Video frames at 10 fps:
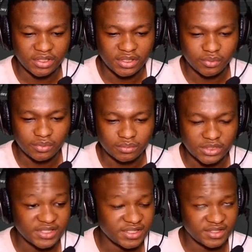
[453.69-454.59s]
other one.
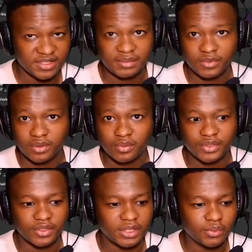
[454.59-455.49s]
It is the same color with
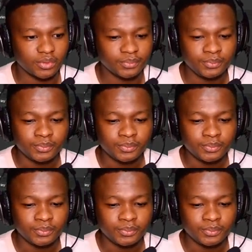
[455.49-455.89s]
the other one.